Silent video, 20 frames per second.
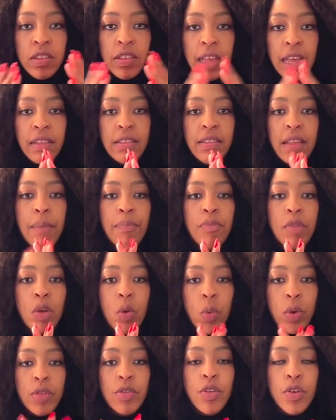
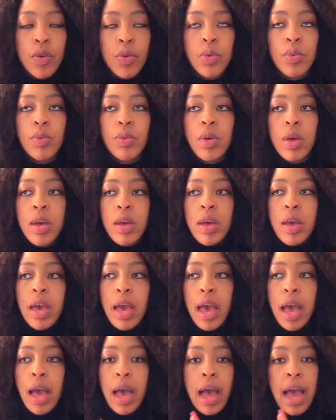something with you.
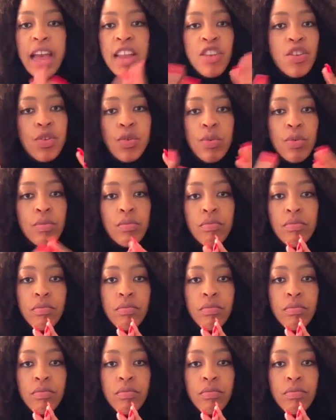I knew,